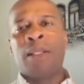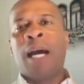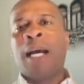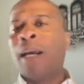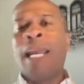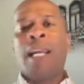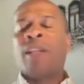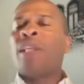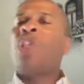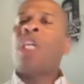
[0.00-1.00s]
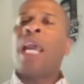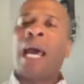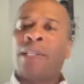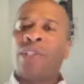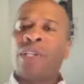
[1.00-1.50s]
Uh, any of the
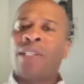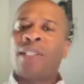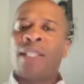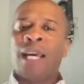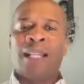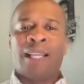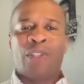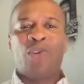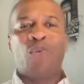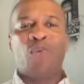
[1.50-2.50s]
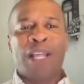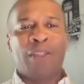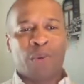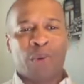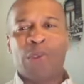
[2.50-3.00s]
challenges that that you went
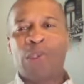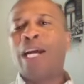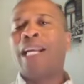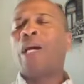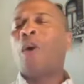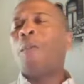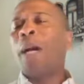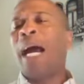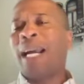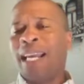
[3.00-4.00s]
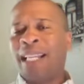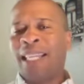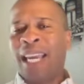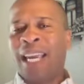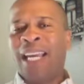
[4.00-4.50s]
through, trying to go back and
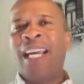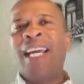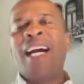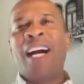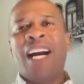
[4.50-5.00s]
think, Ooh. all